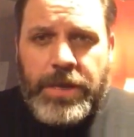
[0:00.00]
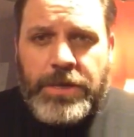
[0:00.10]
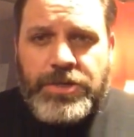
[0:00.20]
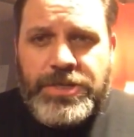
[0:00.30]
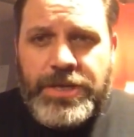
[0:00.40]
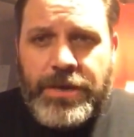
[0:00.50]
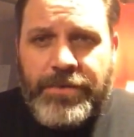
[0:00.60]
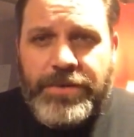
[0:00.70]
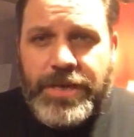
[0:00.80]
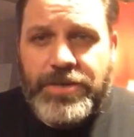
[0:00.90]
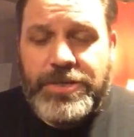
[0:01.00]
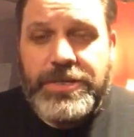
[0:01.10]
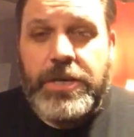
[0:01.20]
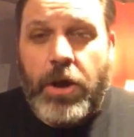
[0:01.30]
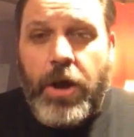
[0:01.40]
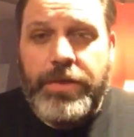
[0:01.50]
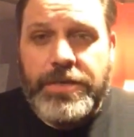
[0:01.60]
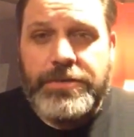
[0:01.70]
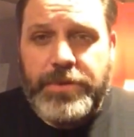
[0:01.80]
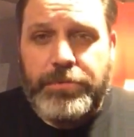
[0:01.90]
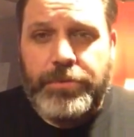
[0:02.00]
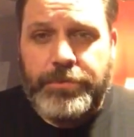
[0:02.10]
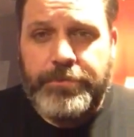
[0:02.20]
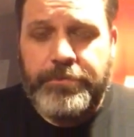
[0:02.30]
And she sent an invitation and said, call these people